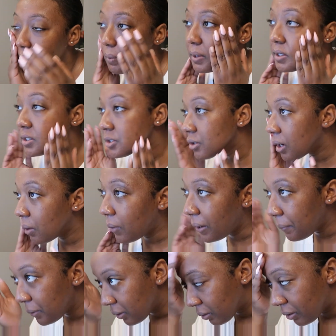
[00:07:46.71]
making sure I
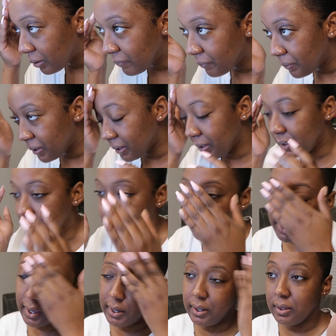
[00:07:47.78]
wipe it off, because
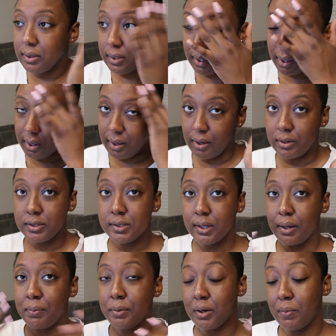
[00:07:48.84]
anything else that
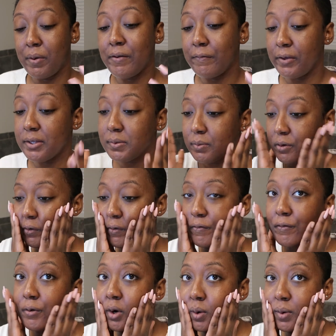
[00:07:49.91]
I put on my face moving
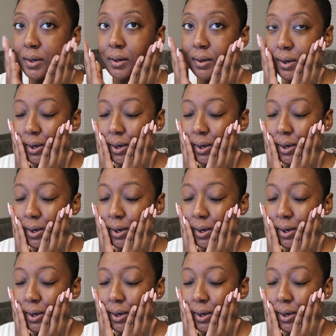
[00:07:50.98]
forward,